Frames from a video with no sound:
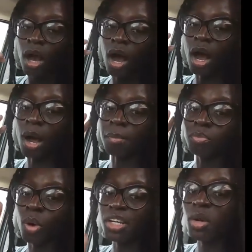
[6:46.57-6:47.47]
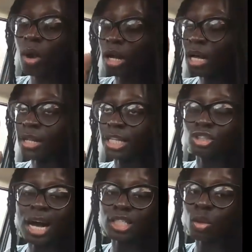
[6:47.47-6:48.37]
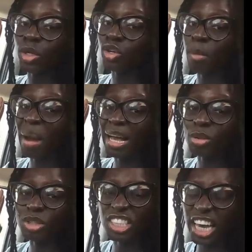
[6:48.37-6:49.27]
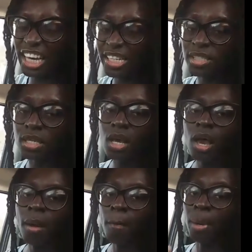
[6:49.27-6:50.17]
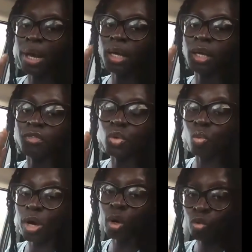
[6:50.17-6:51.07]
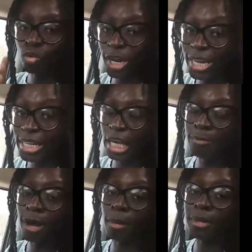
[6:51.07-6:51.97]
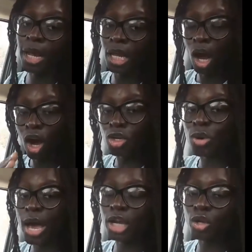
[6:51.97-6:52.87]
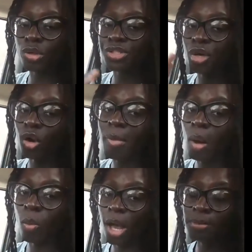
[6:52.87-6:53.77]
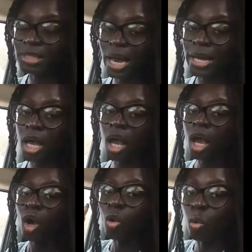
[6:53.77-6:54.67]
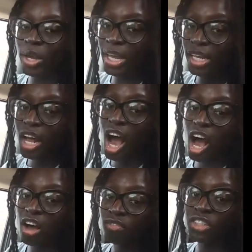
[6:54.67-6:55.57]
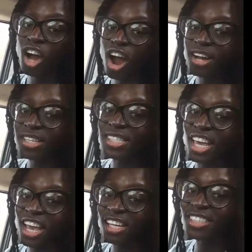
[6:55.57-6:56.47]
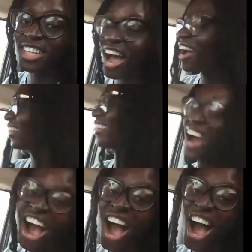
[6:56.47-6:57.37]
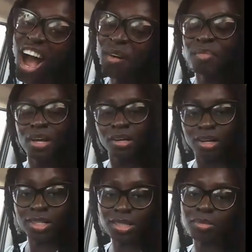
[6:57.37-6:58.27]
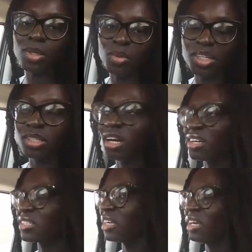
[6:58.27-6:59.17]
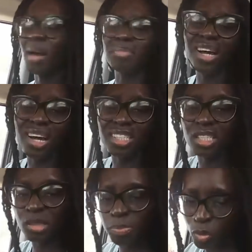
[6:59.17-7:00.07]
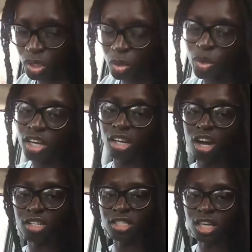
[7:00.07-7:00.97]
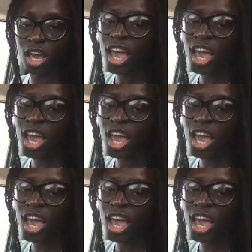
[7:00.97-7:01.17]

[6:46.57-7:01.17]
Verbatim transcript: um, where to, well, I'll, I'll let you guys know where you can buy your tickets. But if you want to really keep updated, all you got to do is go to my website, queenofdarkskin.com. Because I'm the queen of dark skin. I'm the undisputed queen of dark skin.